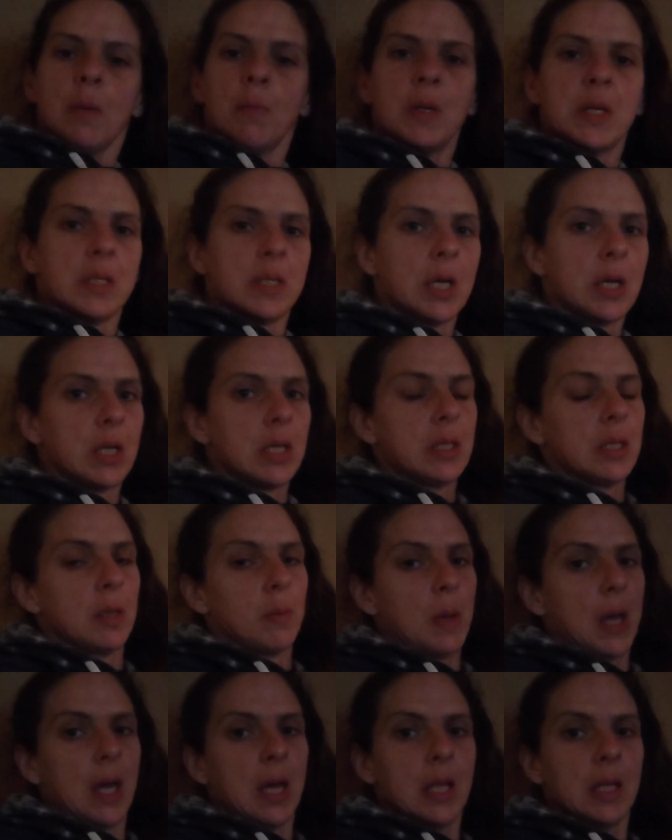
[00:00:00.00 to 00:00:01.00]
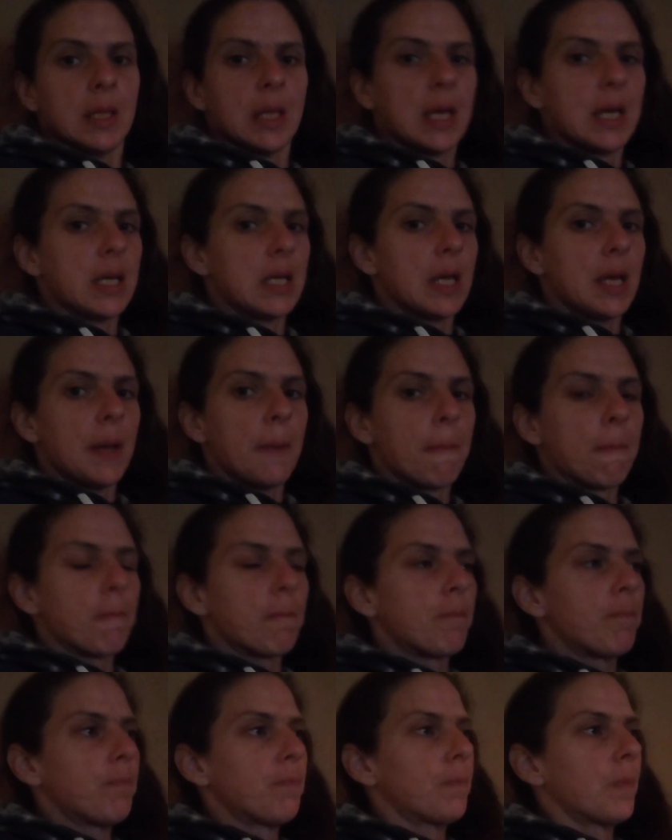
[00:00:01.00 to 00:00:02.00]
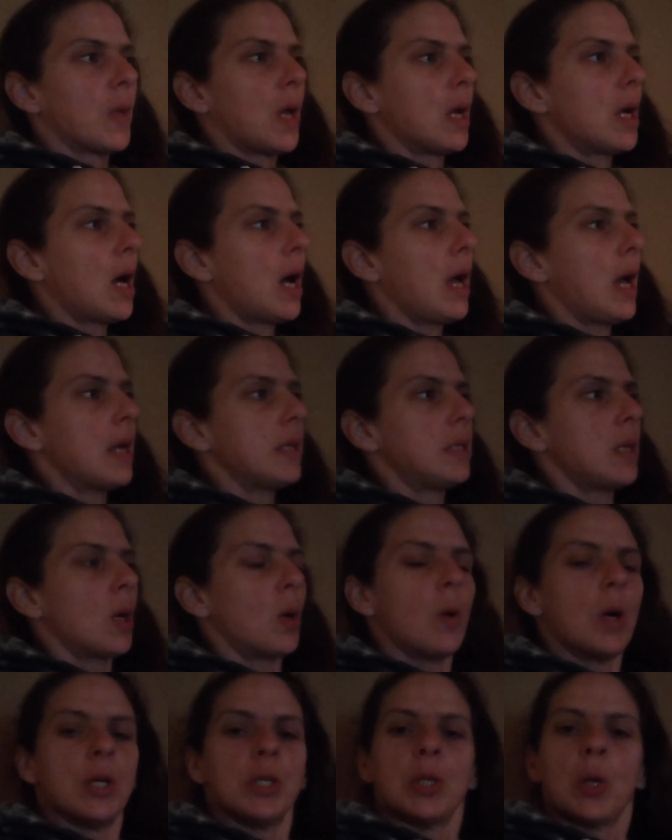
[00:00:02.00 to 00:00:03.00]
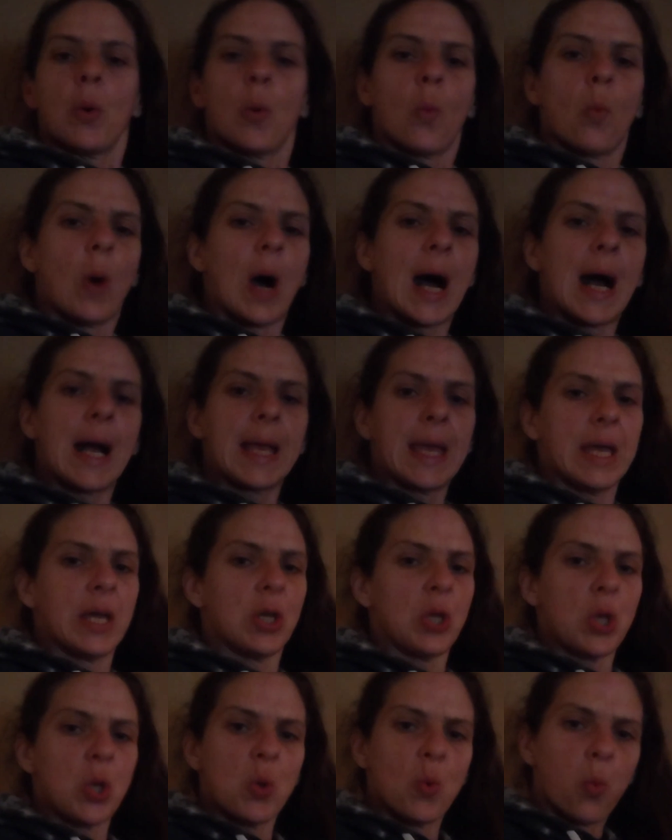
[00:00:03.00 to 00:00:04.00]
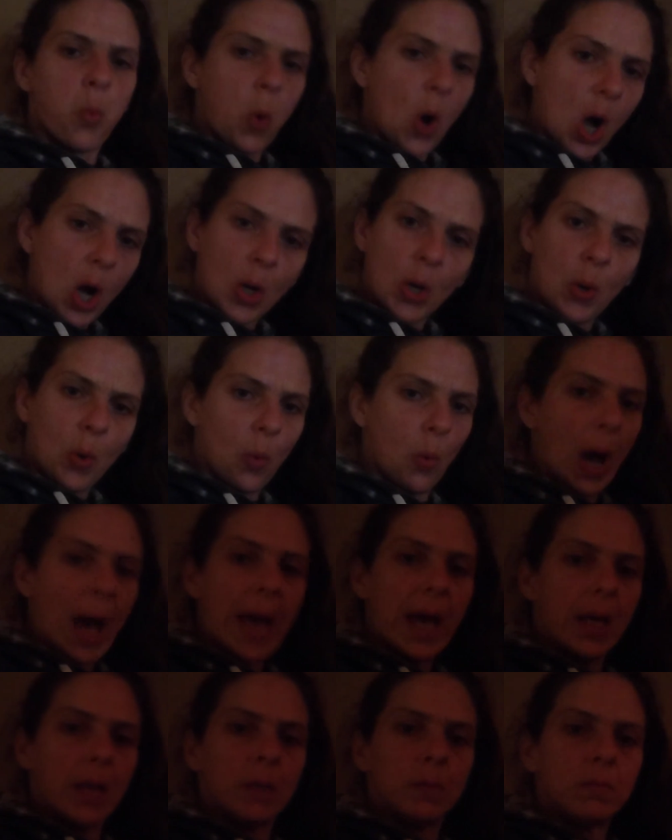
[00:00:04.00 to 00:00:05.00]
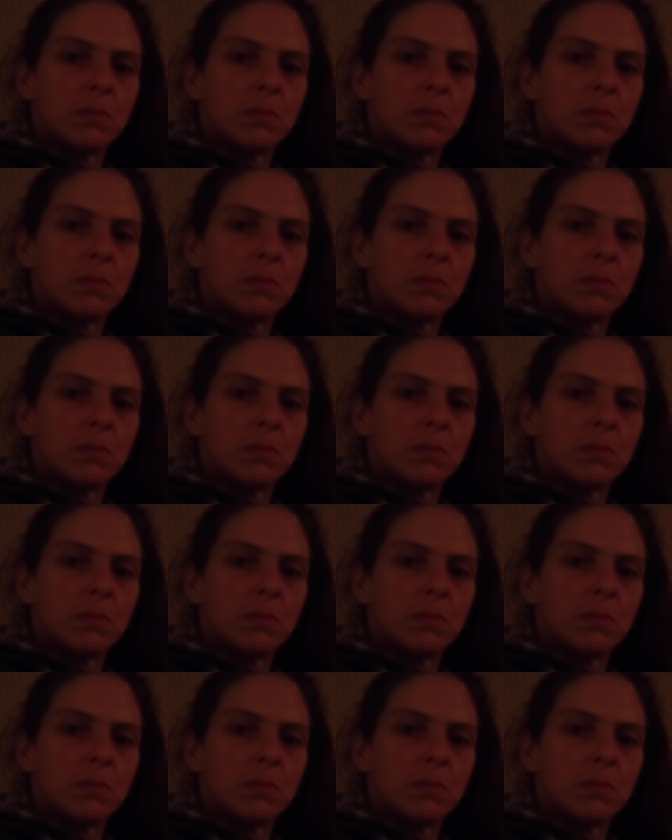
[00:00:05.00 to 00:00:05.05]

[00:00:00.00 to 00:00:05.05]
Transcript: But seriously, man, like, that guy asked that question. Why can't you walk away?